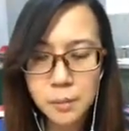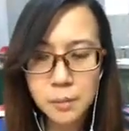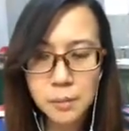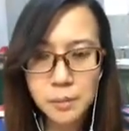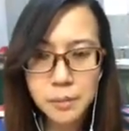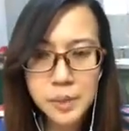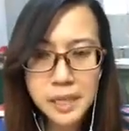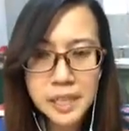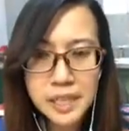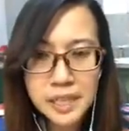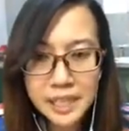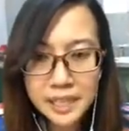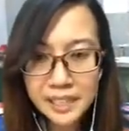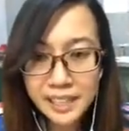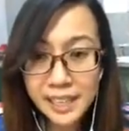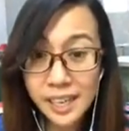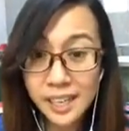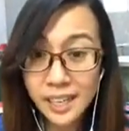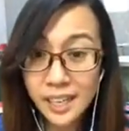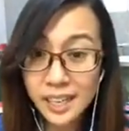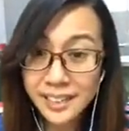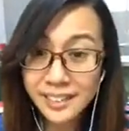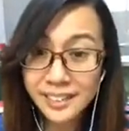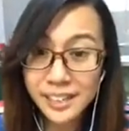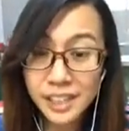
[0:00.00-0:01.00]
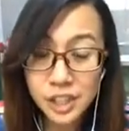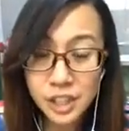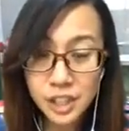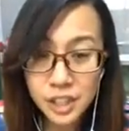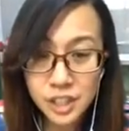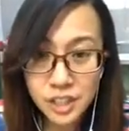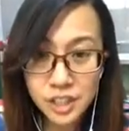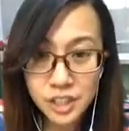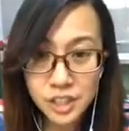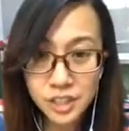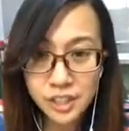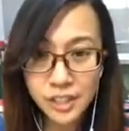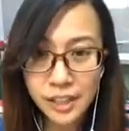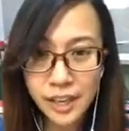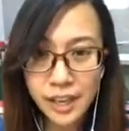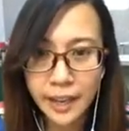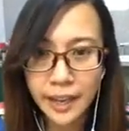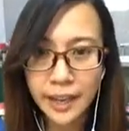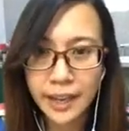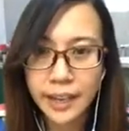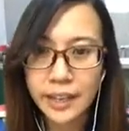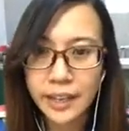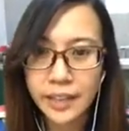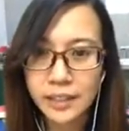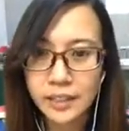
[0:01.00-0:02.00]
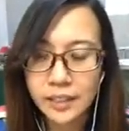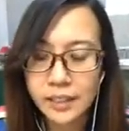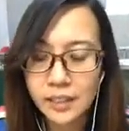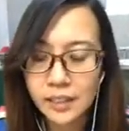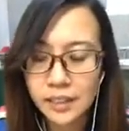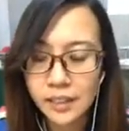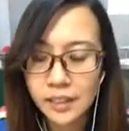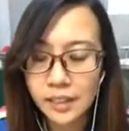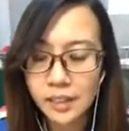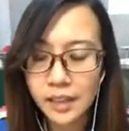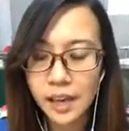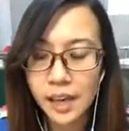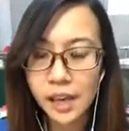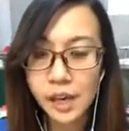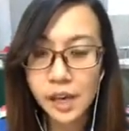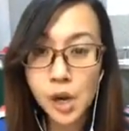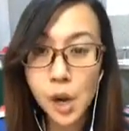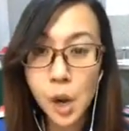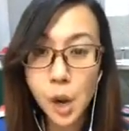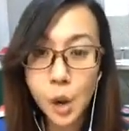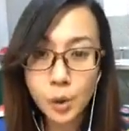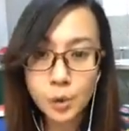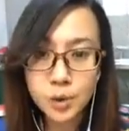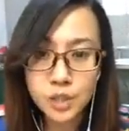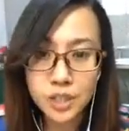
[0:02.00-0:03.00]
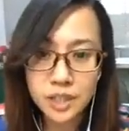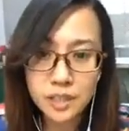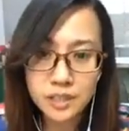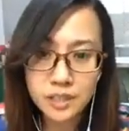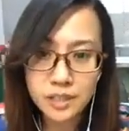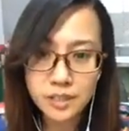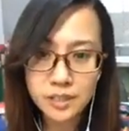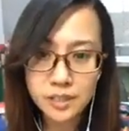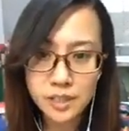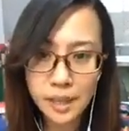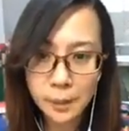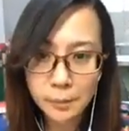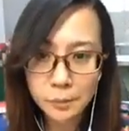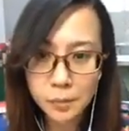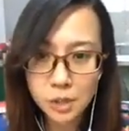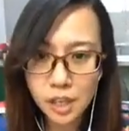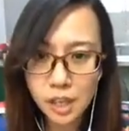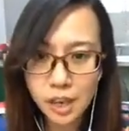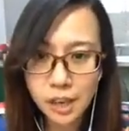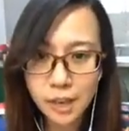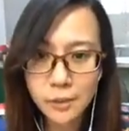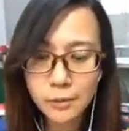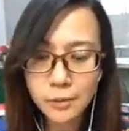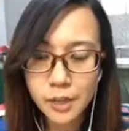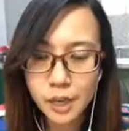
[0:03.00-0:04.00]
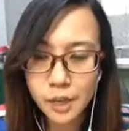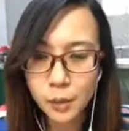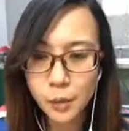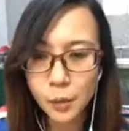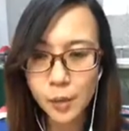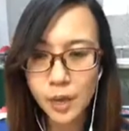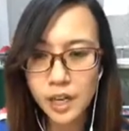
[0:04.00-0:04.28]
being an English teacher and a coach at the same time, I